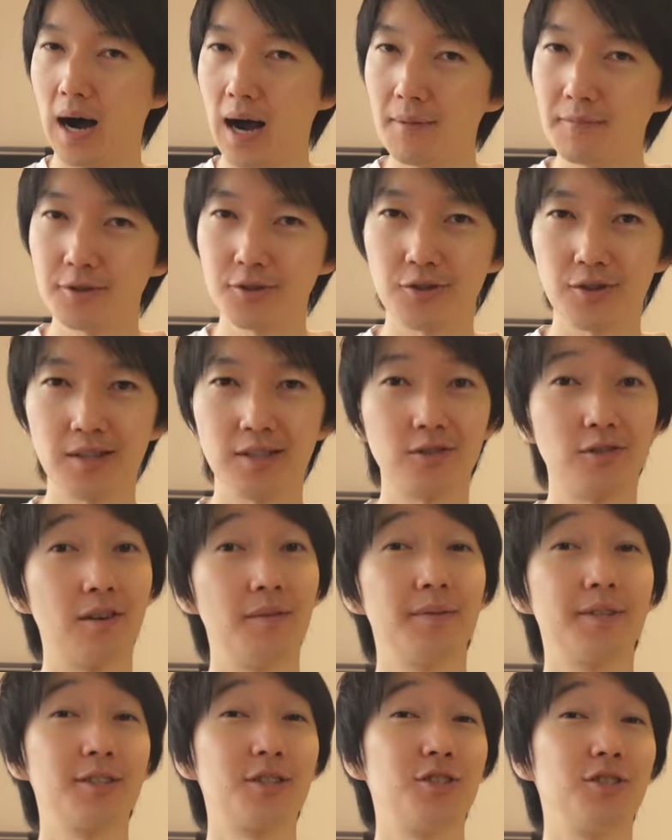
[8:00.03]
I'm sure
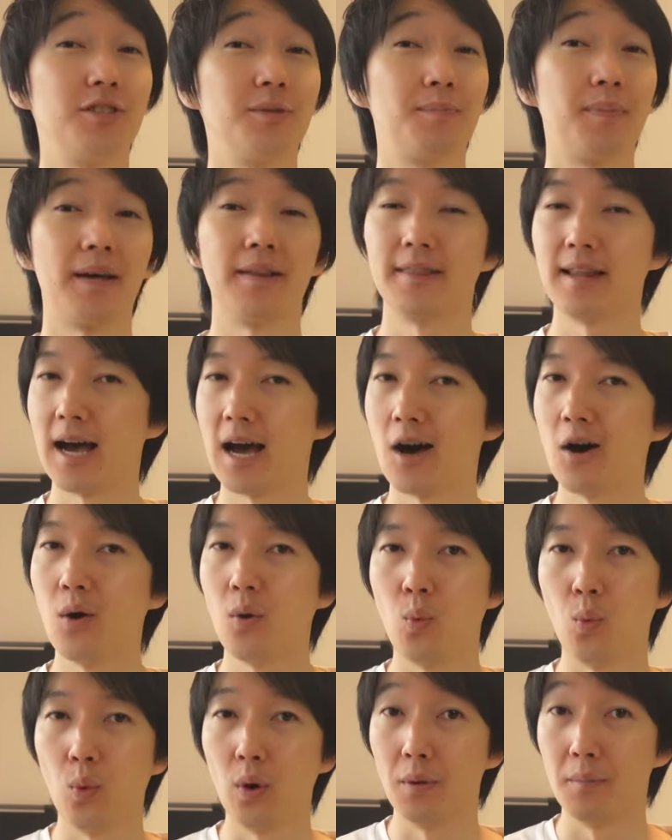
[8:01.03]
traveling to Japan
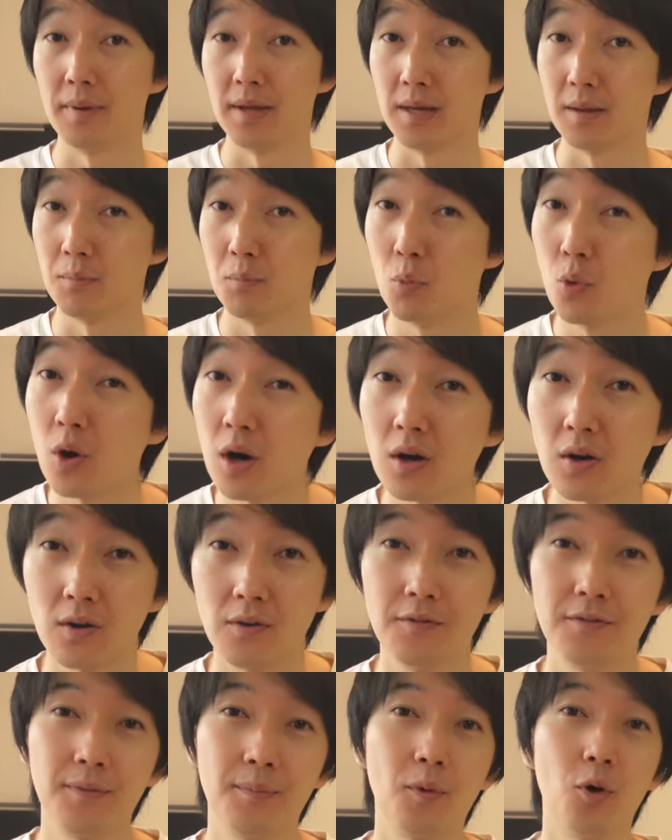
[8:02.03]
now will be more
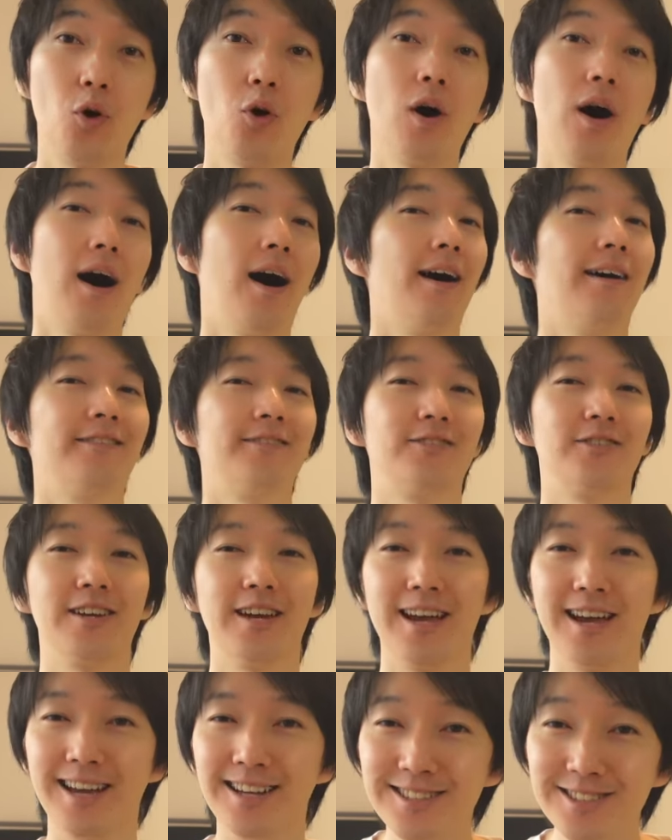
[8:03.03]
comfortable and
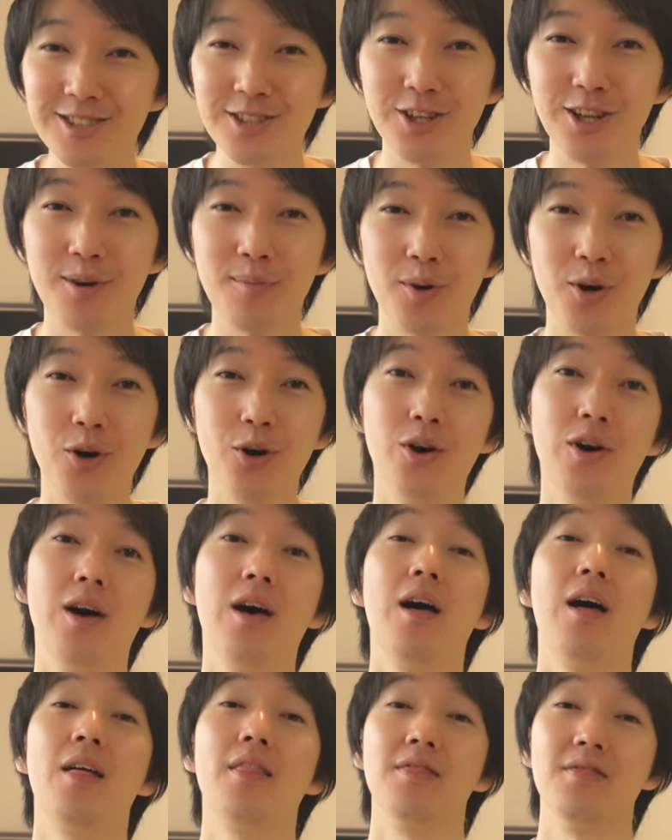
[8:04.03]
enjoyable
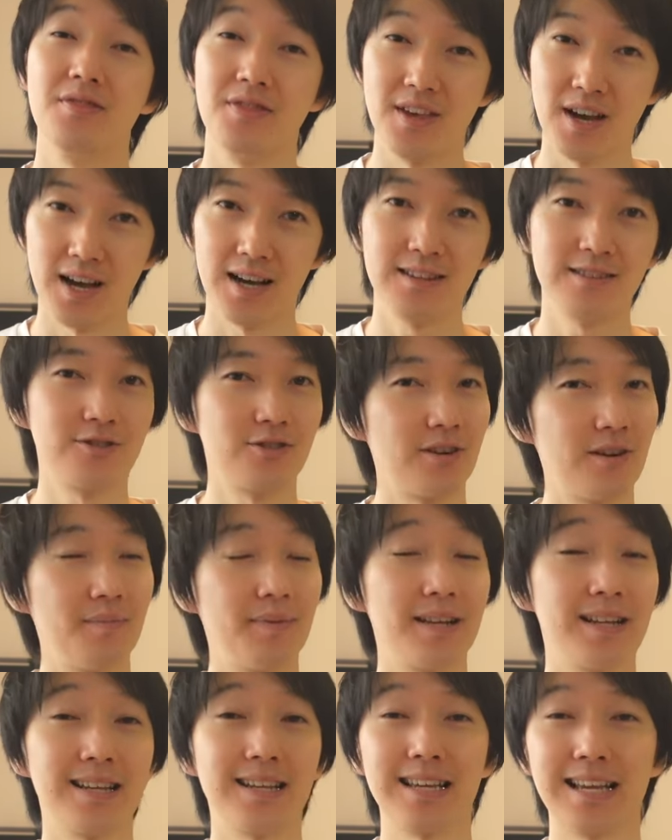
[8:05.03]
than
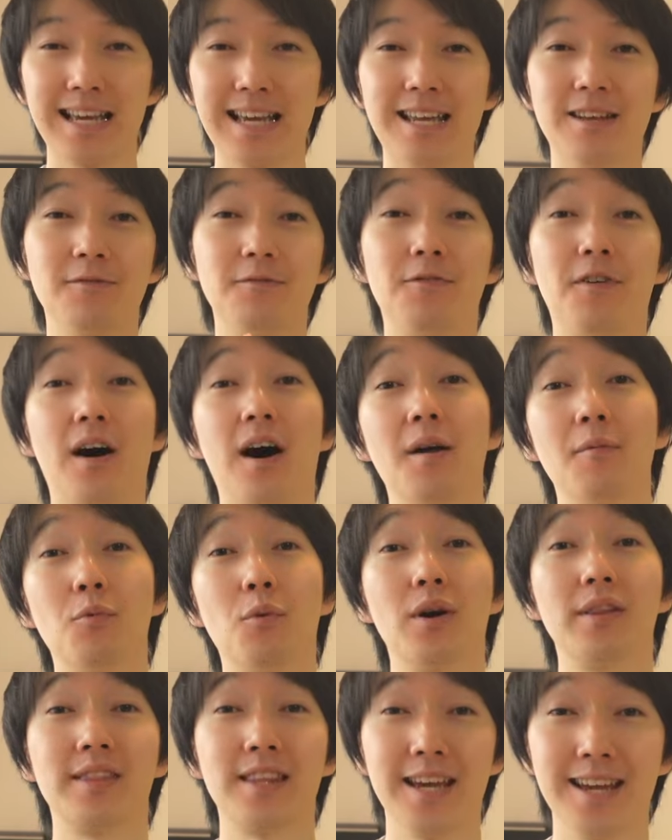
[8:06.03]
traveling in 5
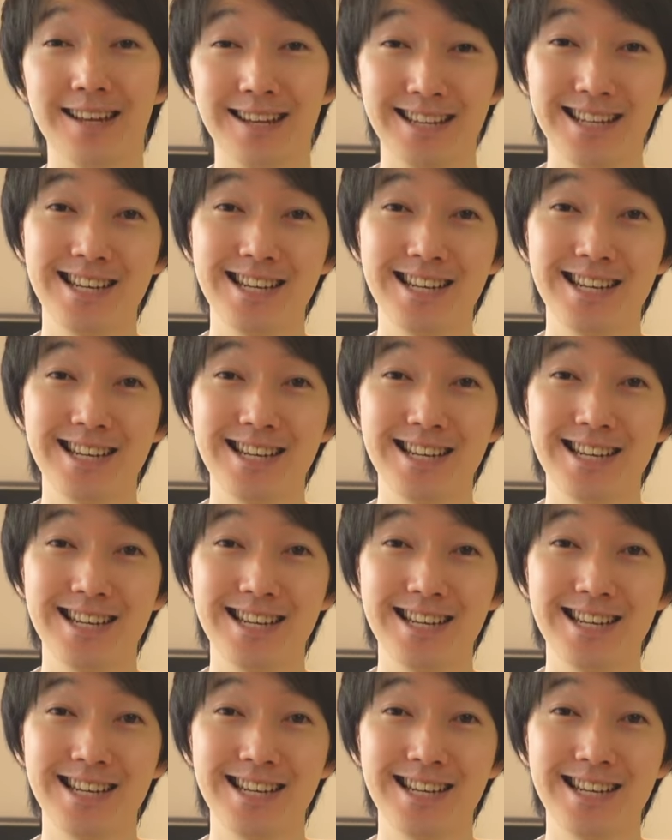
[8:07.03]
or 10